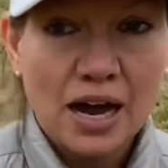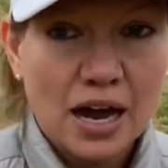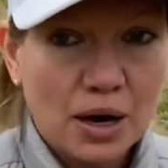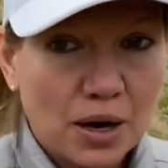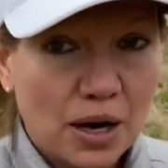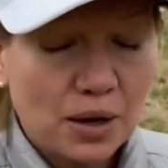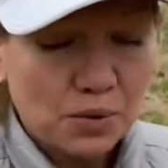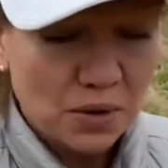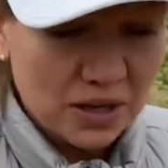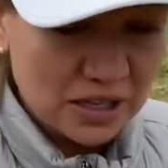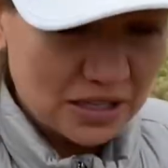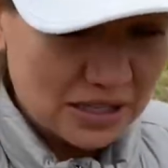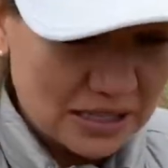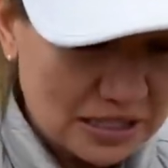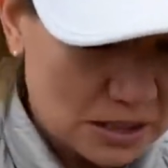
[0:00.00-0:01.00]
I want
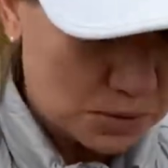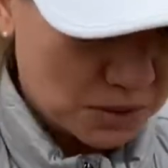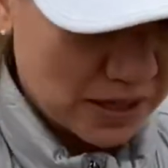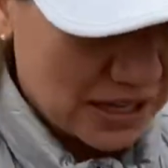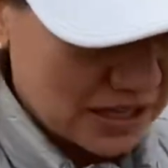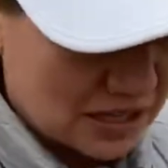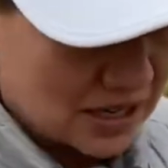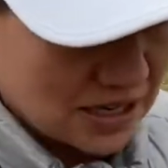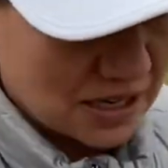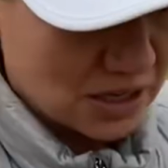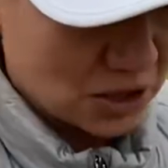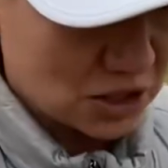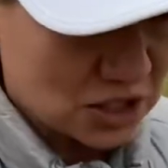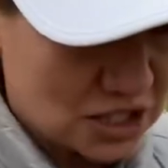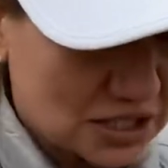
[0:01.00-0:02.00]
to explain
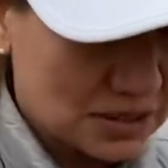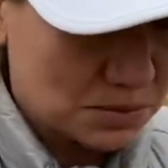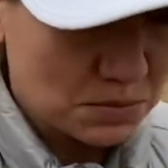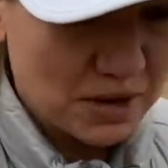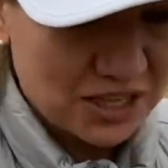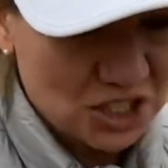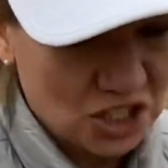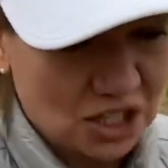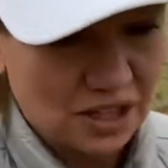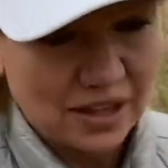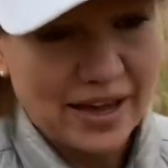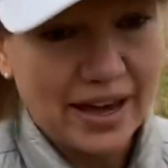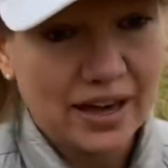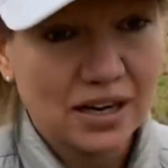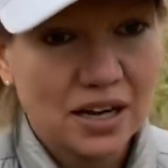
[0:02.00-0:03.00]
or just mention
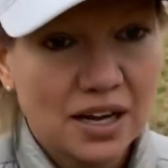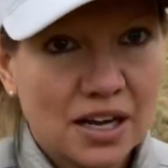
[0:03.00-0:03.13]
that